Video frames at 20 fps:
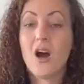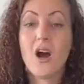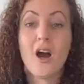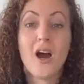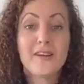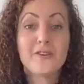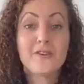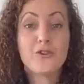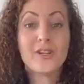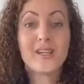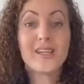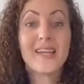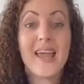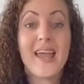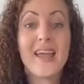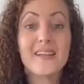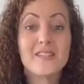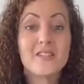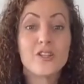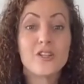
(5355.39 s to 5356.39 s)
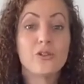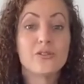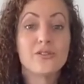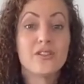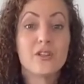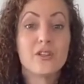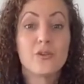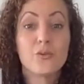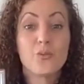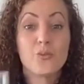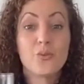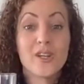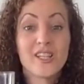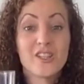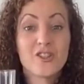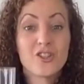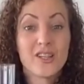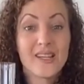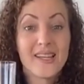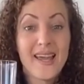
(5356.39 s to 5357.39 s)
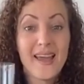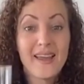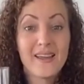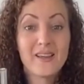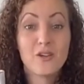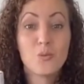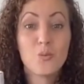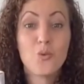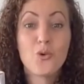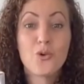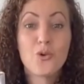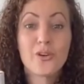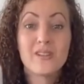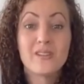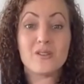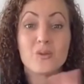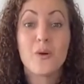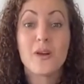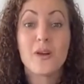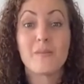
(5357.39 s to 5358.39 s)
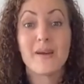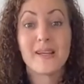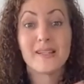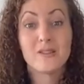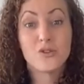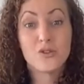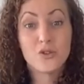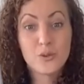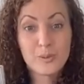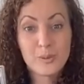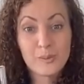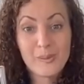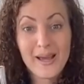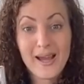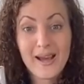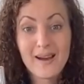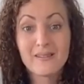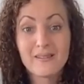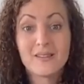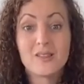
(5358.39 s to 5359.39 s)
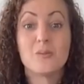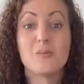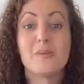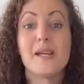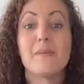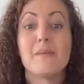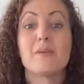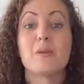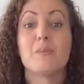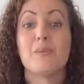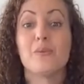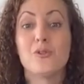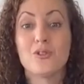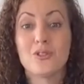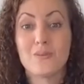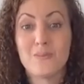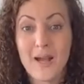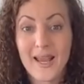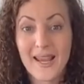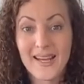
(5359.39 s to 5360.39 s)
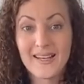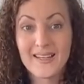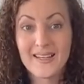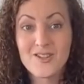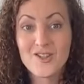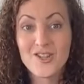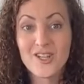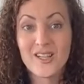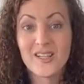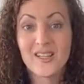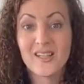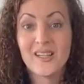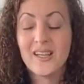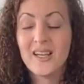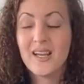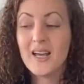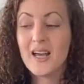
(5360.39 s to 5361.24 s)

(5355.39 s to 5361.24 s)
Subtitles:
I drink antioxidant rich Kangen water. It's one of my superpowers to be able to boost my energy.